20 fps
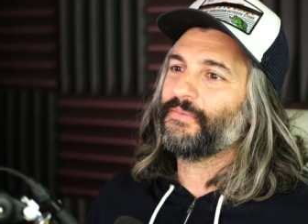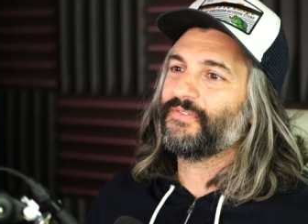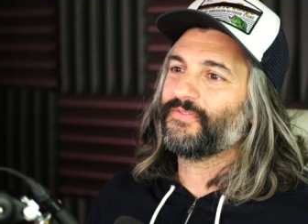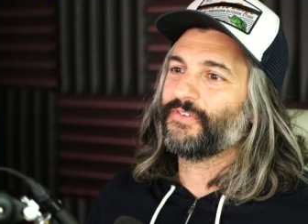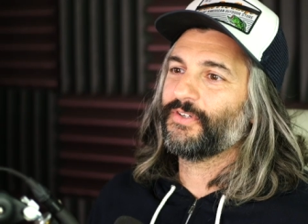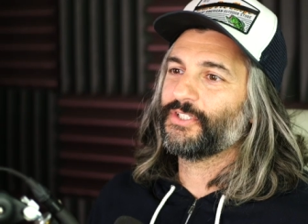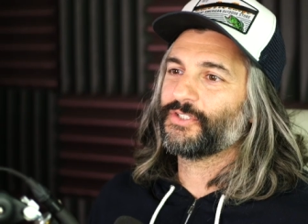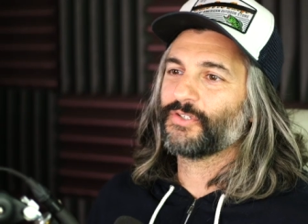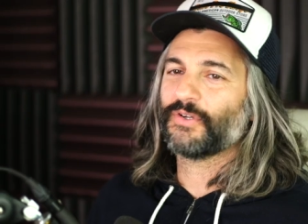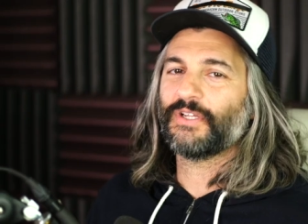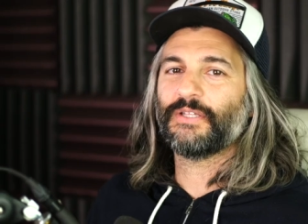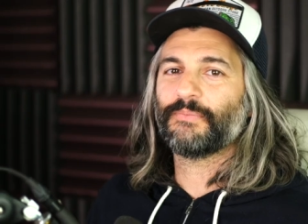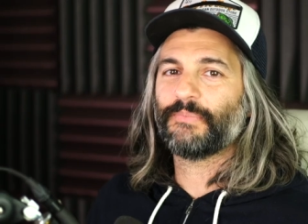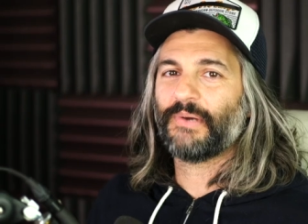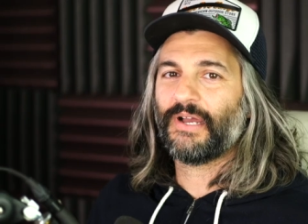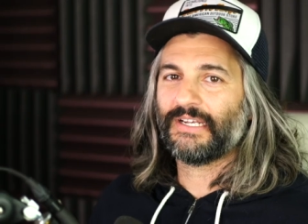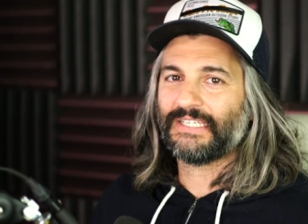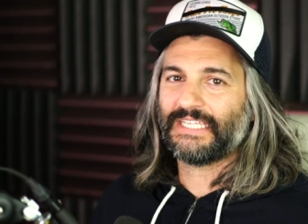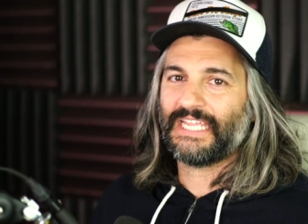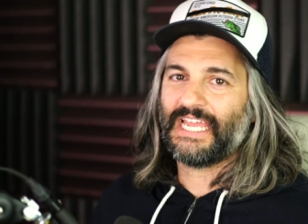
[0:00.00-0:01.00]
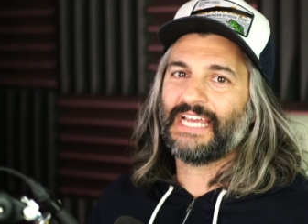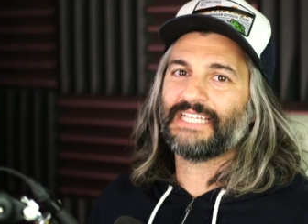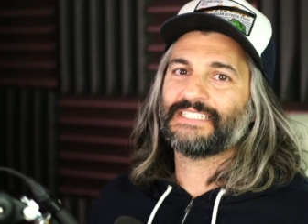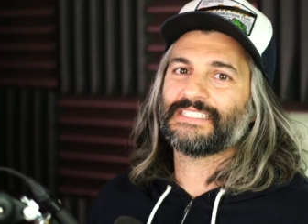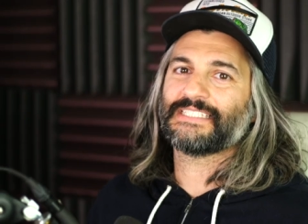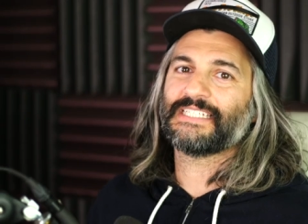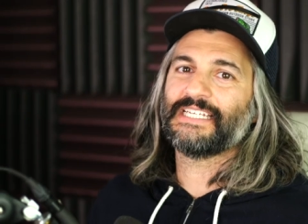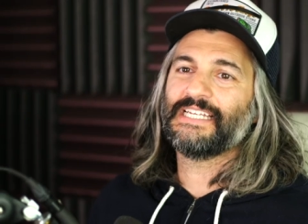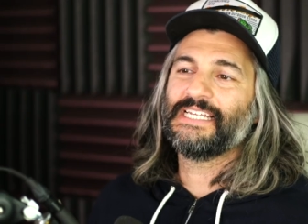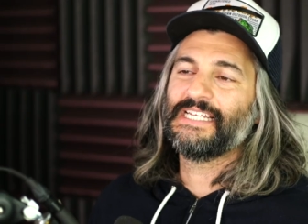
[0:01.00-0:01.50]
if you're enjoying the
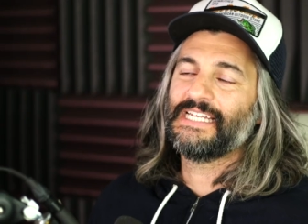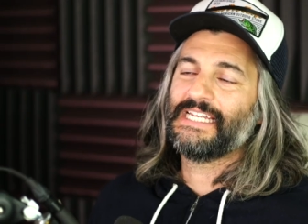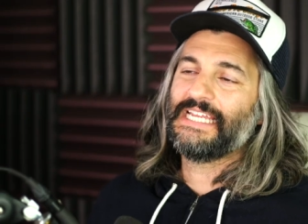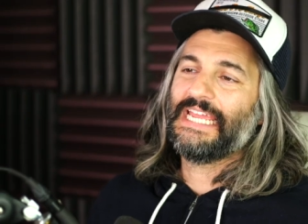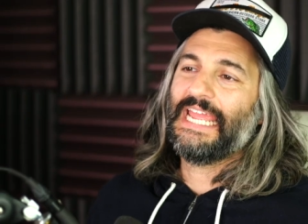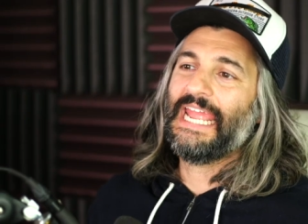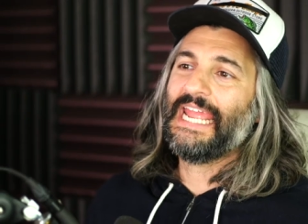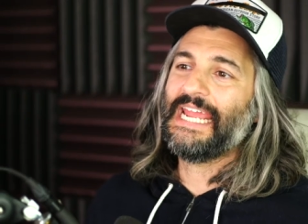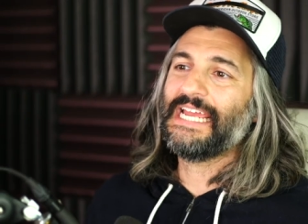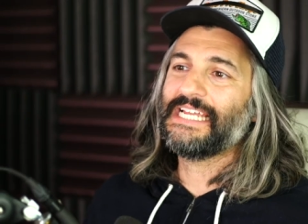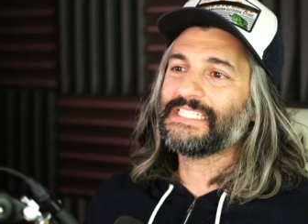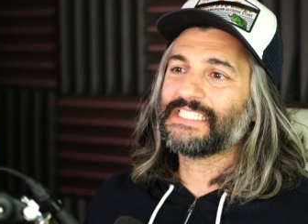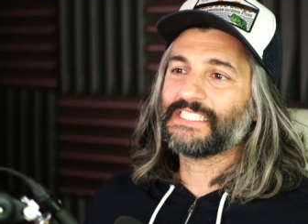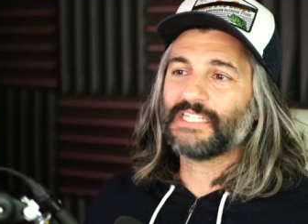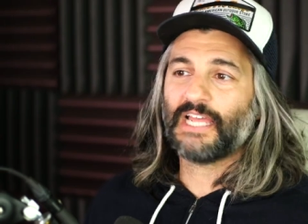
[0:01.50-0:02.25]
podcast. And